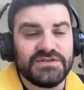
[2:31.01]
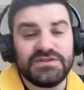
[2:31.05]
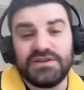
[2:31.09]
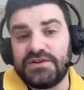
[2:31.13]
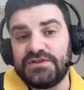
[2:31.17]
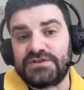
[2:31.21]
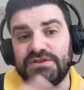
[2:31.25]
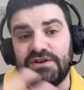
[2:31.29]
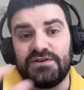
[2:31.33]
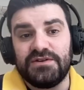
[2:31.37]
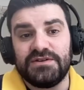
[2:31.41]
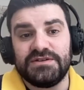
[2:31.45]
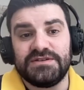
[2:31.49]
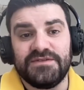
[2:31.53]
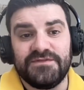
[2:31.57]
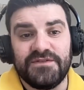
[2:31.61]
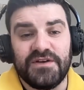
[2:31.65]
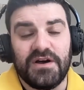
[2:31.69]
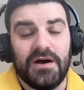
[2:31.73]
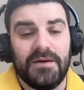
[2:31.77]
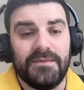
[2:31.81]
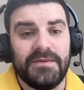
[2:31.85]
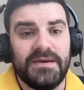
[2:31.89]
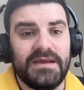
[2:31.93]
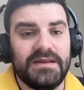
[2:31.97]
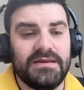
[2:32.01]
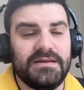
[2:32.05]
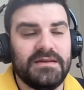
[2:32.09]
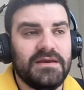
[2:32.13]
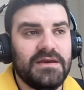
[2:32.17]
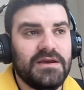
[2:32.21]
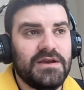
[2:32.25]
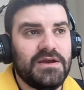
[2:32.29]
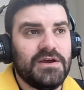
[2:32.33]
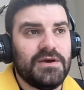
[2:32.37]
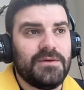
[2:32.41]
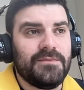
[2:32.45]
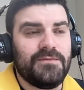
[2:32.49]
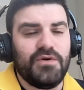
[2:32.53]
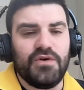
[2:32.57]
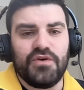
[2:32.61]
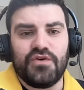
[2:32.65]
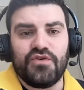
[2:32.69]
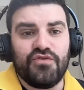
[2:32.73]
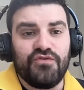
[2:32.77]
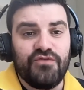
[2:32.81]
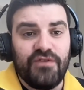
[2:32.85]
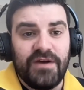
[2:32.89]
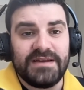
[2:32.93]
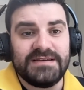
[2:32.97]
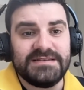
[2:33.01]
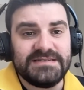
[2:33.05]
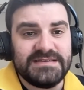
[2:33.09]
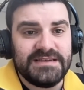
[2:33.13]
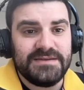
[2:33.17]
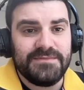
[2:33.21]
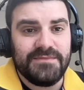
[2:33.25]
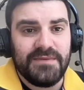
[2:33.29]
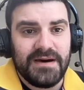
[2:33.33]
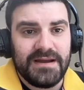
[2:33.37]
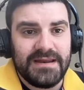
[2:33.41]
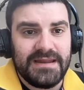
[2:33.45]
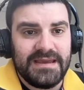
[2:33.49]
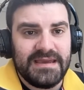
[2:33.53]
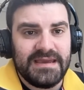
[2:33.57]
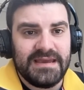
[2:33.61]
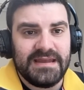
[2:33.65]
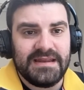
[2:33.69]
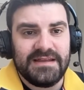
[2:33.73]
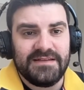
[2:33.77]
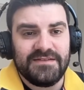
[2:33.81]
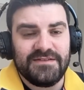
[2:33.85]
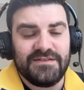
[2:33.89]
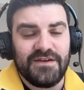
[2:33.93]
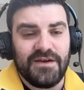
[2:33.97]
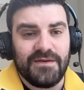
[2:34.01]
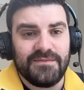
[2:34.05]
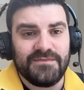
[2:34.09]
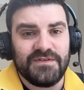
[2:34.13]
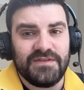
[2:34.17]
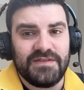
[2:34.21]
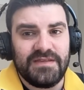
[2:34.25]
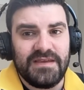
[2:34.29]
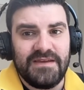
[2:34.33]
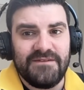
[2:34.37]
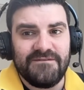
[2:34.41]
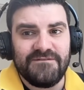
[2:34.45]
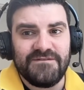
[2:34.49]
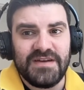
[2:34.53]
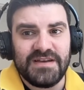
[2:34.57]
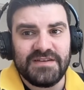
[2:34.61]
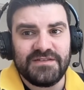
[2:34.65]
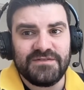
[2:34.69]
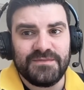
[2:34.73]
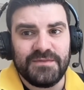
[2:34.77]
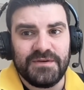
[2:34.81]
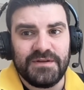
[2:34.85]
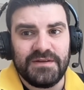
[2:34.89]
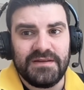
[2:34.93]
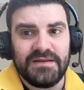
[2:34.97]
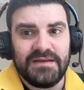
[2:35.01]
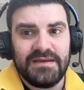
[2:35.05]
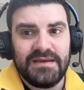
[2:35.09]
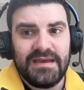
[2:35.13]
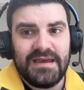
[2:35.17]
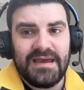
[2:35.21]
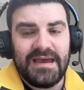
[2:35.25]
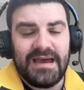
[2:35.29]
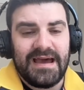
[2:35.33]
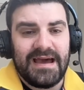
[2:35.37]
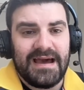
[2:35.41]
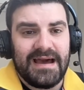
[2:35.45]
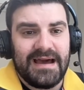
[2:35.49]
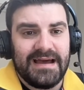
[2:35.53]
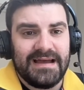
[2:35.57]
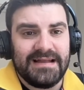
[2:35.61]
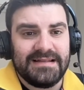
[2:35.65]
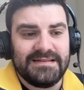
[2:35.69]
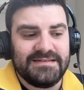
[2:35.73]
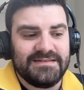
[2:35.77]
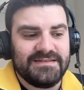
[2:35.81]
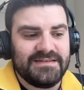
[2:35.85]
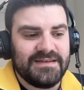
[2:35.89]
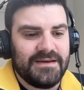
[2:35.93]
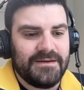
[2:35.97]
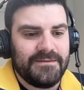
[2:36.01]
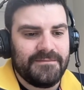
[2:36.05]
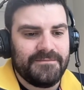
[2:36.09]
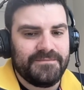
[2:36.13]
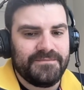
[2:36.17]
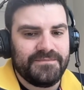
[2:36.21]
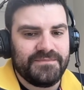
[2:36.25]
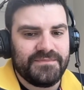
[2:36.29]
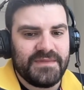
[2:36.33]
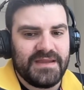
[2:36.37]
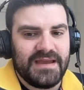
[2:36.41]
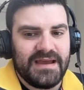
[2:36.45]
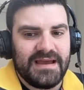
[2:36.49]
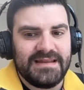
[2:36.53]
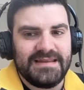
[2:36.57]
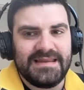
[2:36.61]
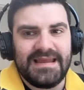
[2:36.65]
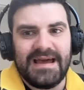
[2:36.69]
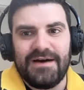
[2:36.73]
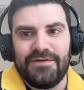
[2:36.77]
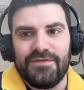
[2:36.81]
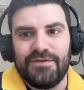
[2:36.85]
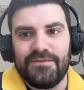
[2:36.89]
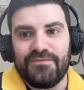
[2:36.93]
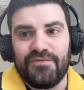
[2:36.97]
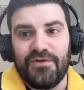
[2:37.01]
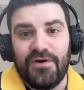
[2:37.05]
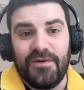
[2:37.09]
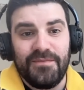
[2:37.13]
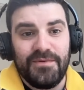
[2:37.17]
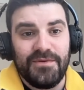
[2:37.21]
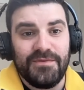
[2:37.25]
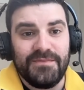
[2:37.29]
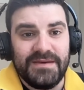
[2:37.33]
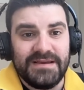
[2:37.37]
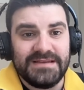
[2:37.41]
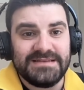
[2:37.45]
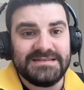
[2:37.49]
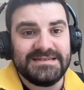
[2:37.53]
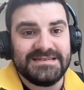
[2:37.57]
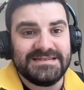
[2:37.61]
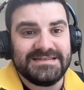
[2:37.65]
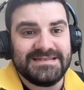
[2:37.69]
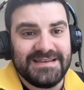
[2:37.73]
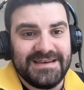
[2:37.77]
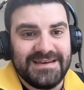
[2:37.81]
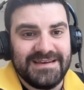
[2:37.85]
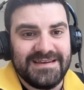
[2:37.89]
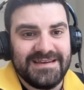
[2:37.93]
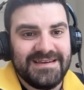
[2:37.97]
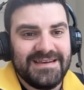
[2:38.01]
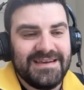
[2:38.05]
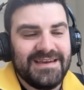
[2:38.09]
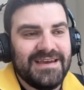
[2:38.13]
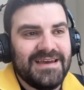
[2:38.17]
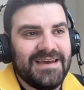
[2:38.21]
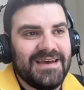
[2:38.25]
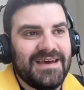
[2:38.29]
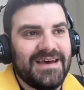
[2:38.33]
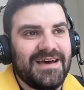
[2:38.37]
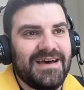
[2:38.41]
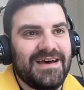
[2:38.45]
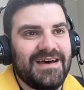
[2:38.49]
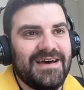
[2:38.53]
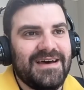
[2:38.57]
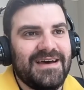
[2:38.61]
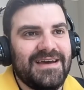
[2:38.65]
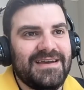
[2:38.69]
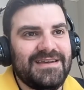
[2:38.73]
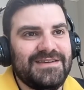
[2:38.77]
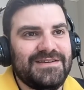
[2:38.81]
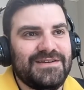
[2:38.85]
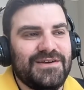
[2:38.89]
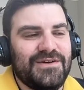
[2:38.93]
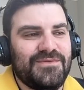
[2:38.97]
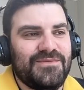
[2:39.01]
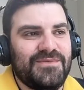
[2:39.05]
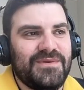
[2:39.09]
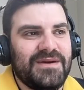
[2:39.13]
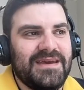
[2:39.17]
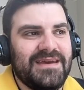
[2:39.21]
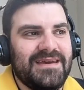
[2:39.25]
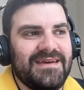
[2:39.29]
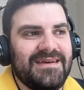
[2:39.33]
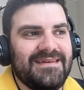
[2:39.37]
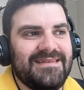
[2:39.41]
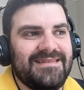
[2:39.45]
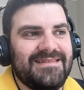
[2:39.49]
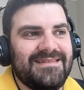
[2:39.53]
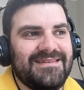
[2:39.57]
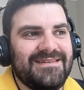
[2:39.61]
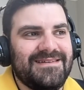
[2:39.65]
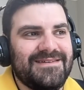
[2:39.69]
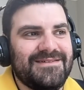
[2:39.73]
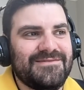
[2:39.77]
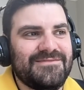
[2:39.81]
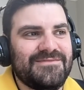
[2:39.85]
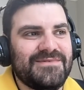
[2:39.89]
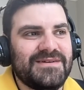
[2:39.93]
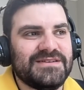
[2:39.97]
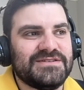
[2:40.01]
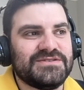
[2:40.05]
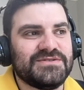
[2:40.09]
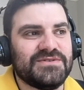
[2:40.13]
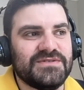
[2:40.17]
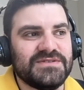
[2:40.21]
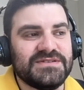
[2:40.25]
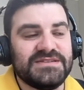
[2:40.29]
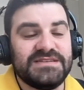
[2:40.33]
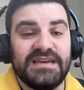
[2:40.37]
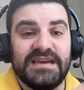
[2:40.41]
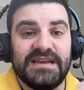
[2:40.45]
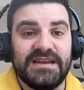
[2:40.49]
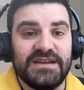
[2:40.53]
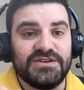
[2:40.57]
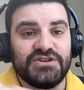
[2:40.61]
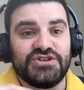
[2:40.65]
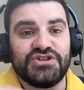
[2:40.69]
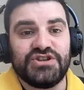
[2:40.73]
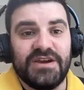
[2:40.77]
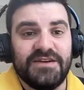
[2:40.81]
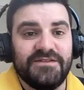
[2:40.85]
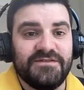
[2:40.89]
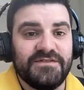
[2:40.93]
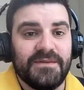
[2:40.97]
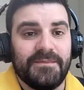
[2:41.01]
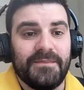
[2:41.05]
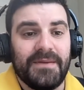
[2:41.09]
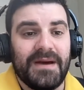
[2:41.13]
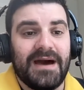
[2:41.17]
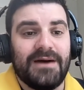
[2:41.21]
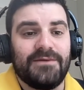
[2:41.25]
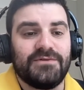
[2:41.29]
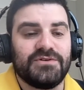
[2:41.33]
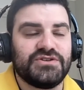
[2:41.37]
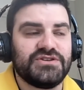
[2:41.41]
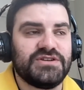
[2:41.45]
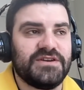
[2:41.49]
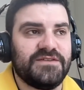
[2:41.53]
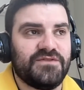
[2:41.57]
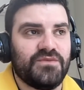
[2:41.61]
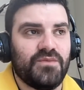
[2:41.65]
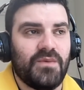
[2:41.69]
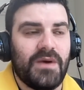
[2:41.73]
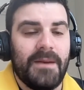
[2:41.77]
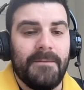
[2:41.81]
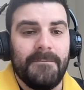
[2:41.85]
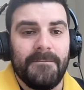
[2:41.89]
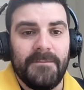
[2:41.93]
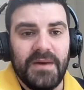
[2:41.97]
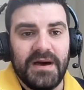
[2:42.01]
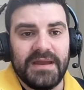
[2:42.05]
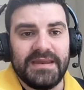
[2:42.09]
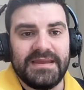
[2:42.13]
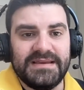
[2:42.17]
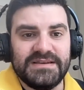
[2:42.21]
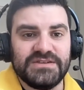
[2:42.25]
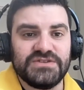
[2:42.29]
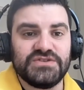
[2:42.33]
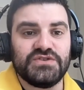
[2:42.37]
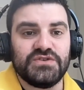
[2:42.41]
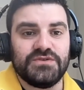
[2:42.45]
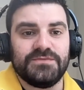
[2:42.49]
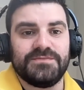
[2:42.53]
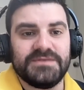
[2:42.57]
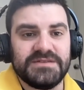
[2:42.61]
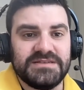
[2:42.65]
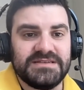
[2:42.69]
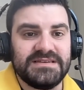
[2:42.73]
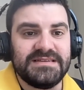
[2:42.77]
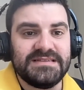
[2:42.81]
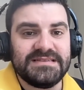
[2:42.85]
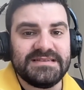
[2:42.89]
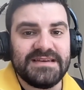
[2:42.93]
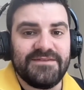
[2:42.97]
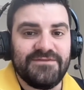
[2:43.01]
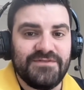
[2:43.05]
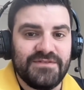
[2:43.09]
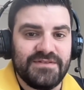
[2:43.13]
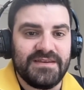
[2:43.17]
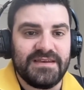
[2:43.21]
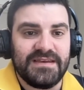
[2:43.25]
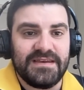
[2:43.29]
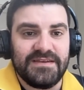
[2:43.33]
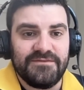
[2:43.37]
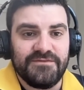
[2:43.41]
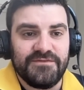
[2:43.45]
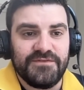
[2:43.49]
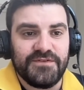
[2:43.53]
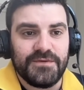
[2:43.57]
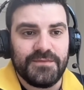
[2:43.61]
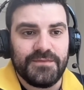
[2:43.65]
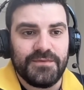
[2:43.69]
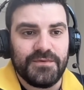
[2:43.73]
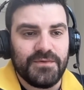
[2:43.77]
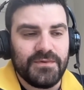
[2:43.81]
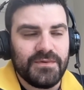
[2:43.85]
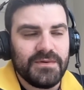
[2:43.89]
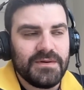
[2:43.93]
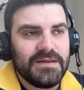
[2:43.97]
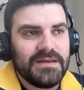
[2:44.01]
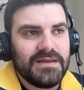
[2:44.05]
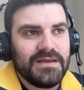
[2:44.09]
Those owners have come in, put crazy money in in terms of the investment, and um, and now the problem is is that uh, you know we're we're sort of seeing a shift, the power shift, where money supersedes everything in football.